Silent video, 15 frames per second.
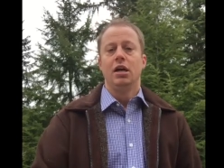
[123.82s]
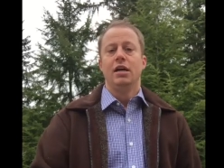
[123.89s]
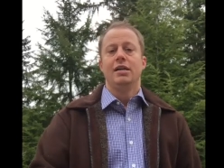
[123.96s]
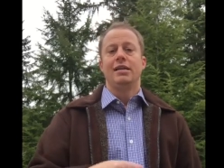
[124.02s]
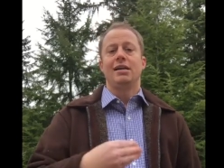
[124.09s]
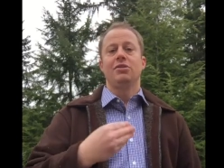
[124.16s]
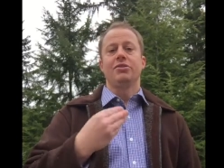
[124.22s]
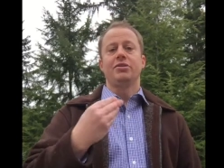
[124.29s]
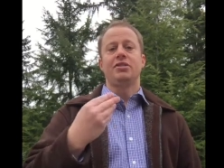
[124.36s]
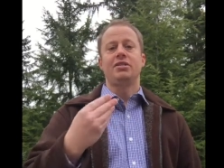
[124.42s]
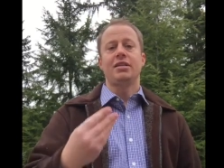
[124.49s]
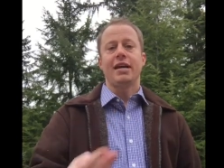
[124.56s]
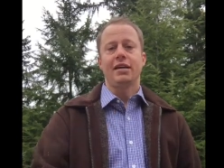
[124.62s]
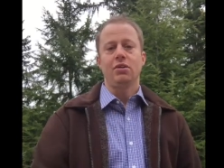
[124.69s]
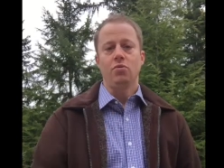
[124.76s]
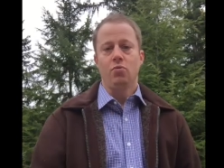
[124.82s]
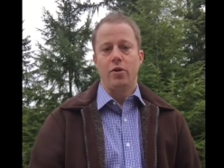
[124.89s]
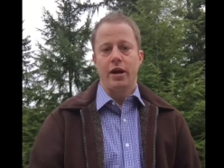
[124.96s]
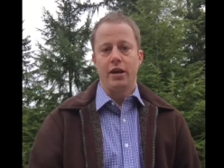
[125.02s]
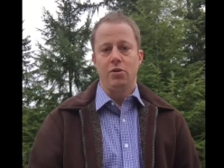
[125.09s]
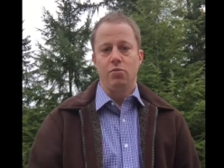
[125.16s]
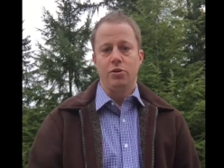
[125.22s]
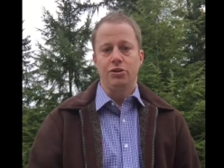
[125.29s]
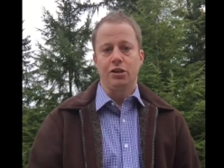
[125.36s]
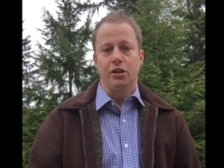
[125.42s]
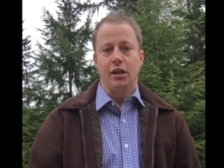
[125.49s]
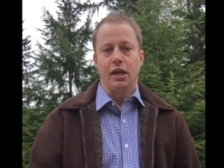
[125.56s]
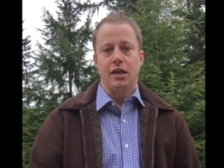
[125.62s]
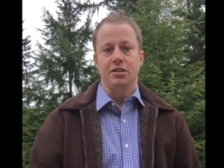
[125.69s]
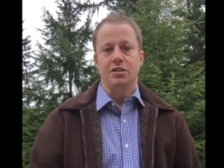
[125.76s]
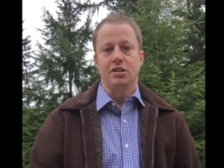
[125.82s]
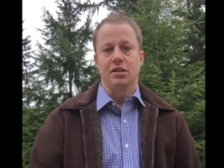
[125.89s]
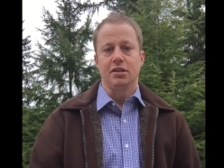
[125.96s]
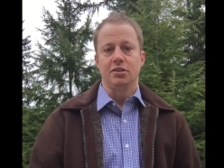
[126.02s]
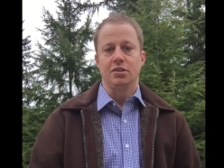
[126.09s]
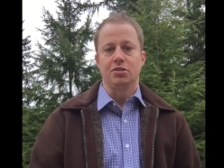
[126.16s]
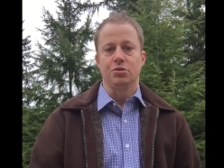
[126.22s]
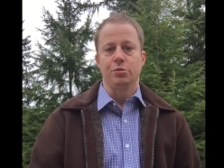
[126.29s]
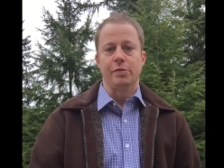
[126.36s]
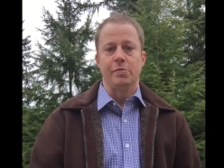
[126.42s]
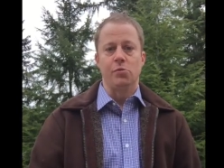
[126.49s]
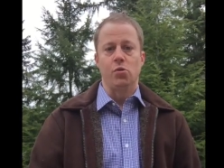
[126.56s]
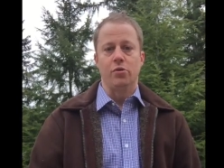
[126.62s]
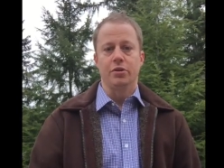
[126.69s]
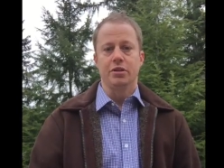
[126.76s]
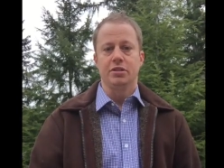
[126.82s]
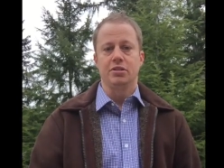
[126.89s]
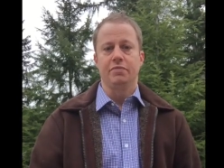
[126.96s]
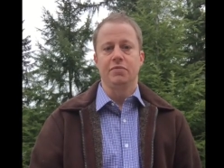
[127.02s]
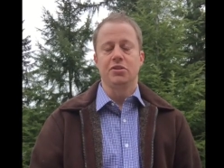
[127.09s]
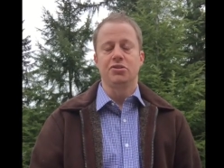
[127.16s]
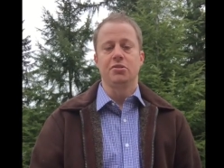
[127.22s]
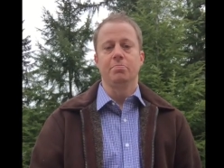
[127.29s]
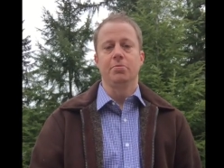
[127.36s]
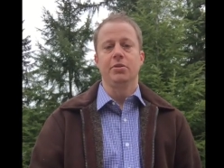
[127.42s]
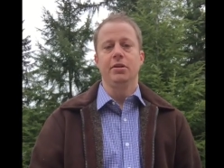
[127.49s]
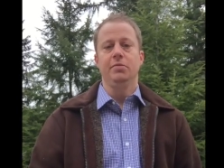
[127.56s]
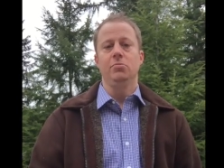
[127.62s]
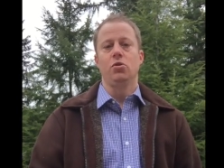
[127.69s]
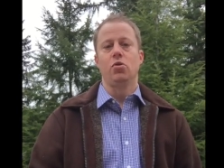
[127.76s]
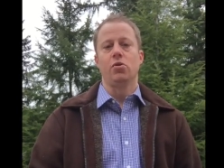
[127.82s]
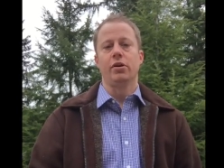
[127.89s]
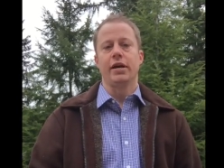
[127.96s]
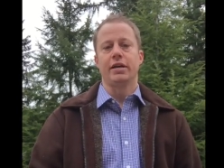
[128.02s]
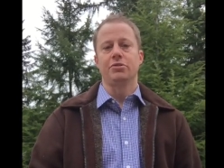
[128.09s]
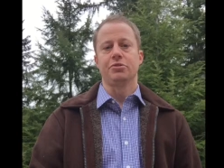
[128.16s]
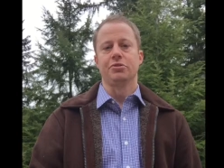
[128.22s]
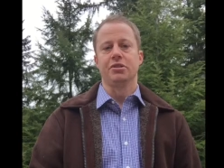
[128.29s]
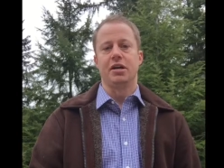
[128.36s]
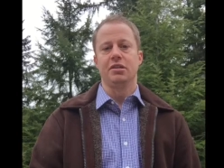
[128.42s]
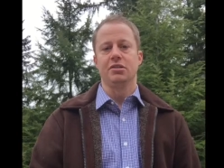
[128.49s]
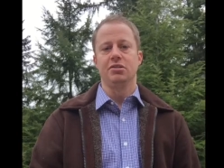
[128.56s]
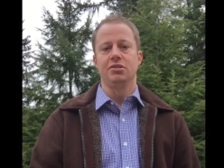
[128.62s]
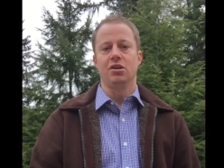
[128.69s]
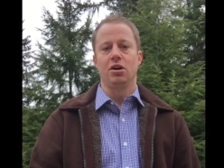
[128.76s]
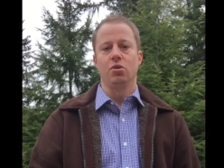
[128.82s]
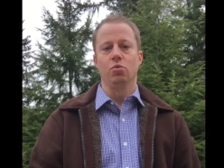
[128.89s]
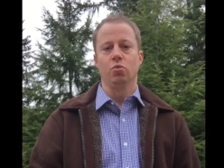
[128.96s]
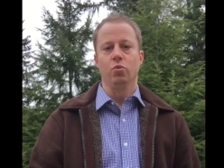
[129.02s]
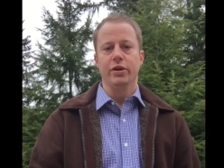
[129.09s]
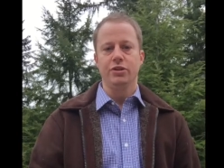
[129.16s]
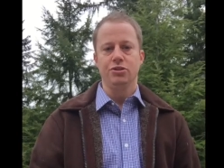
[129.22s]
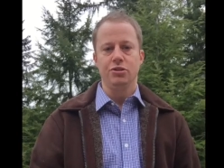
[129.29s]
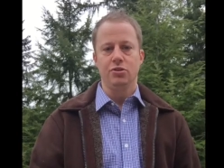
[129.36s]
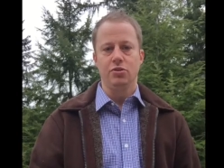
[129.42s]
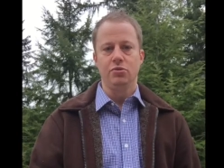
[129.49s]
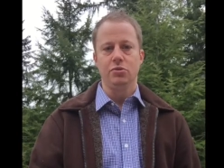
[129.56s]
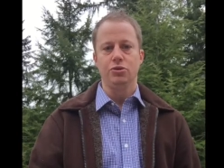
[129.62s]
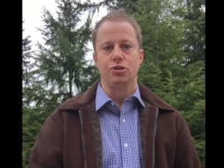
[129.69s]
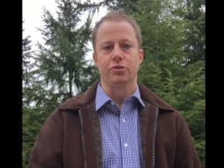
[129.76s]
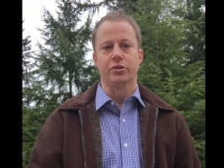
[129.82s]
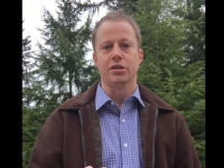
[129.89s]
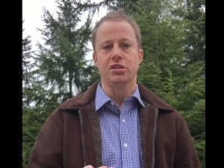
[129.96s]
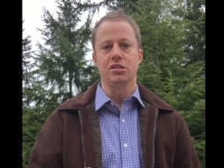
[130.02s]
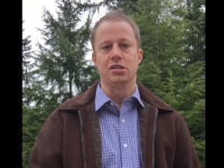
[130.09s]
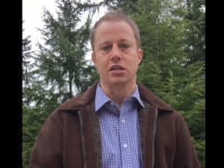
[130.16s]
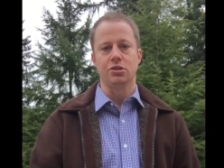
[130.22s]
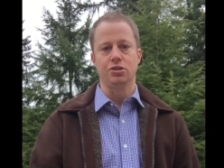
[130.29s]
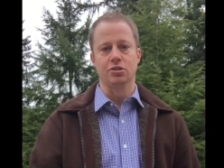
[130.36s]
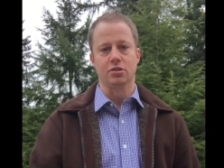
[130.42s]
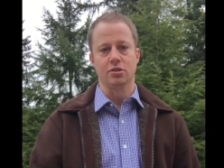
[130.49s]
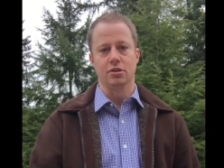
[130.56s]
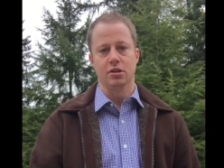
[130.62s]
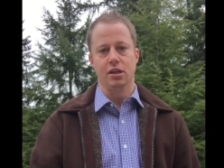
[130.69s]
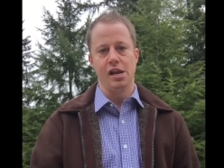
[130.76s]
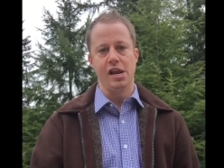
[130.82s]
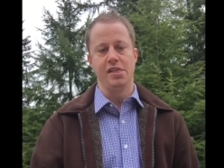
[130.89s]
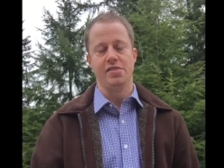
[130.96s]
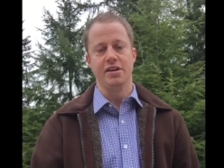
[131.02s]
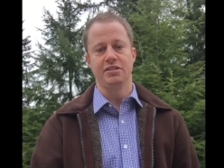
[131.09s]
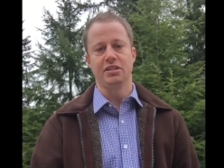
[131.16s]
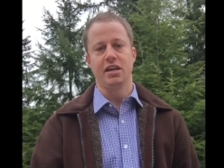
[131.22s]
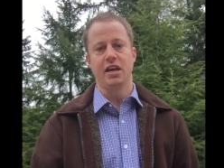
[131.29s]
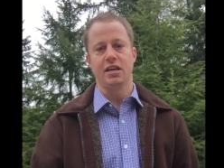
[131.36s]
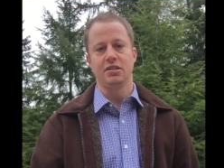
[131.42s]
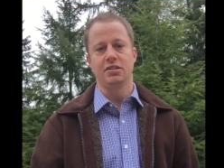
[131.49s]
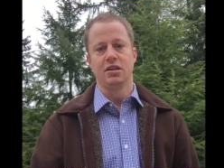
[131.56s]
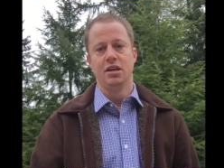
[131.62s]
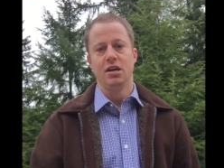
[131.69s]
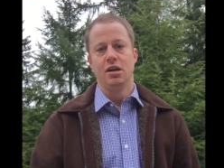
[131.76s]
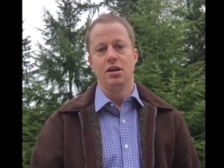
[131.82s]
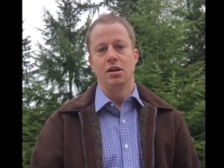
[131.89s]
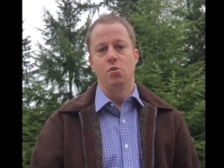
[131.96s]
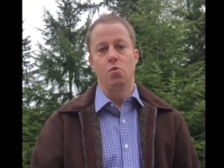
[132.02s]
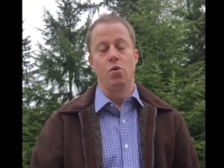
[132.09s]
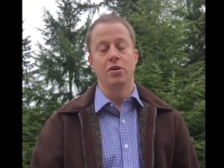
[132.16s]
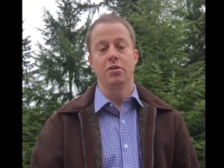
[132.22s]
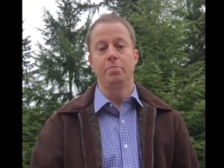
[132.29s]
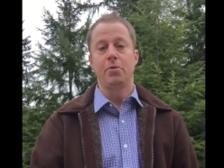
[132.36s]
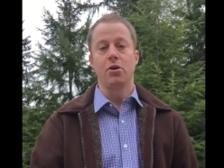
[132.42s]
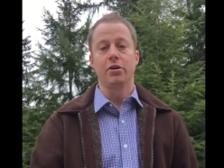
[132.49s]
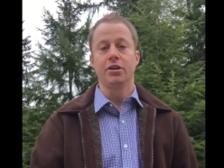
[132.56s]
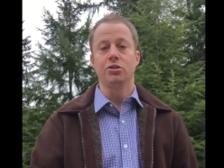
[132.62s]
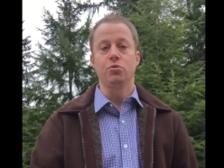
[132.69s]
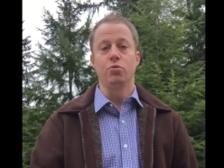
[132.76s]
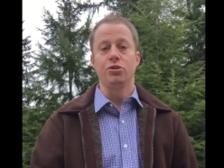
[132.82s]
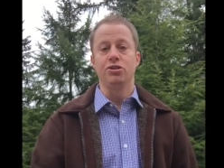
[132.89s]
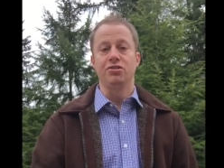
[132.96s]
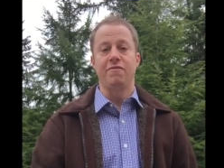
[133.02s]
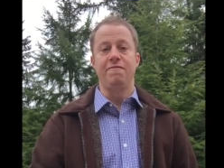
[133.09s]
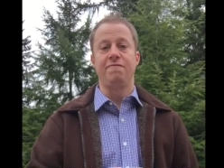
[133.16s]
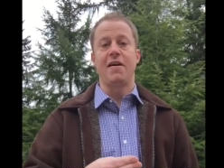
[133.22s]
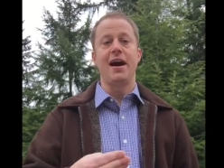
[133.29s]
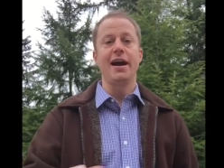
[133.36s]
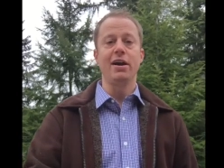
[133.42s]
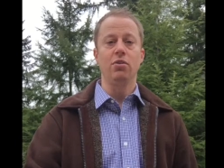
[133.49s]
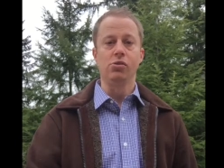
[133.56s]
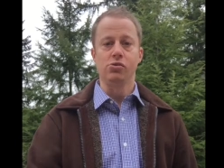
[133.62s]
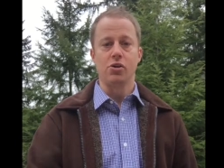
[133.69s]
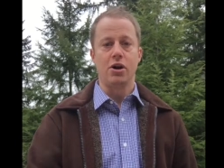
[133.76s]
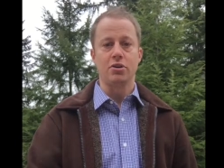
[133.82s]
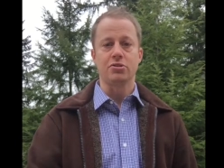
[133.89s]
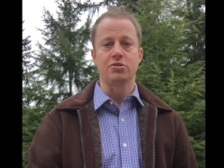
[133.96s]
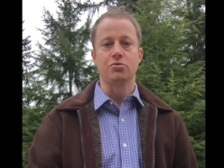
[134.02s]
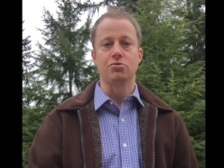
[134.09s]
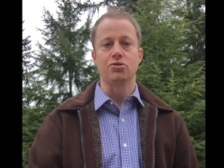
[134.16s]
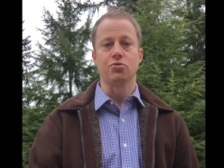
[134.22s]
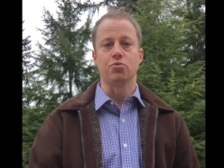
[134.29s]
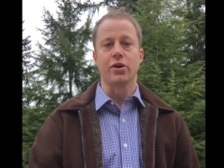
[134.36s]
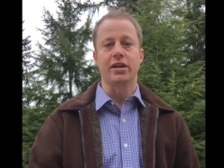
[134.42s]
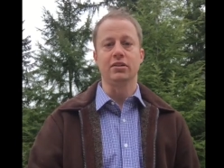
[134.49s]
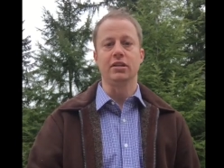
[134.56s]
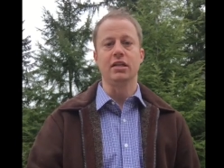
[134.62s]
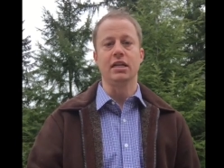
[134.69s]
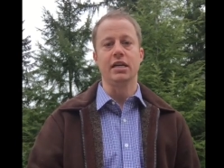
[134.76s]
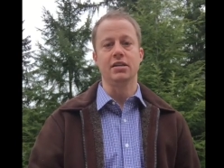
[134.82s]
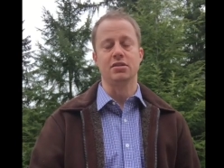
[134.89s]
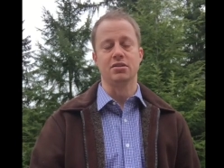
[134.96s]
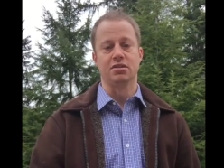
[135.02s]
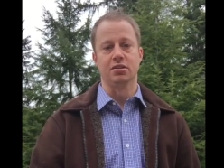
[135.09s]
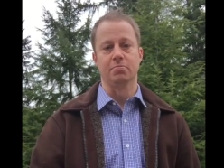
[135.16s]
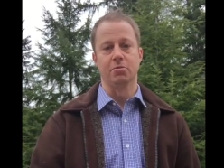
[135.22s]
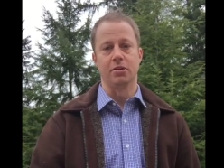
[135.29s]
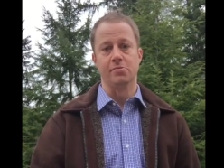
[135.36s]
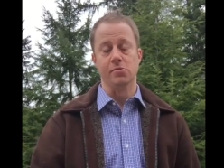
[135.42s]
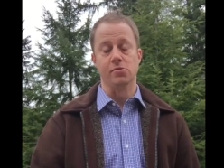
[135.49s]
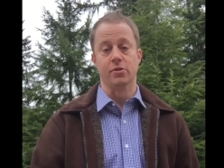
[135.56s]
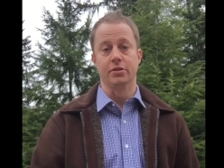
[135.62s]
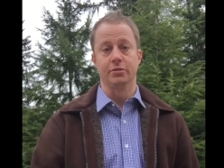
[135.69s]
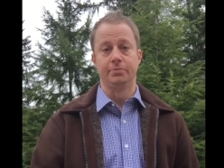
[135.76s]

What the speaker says: Now, the second way in which a case can get to the Supreme Court is if the Supreme Court exercises original jurisdiction. In this case, one of the parties would just file a lawsuit directly in the Supreme Court.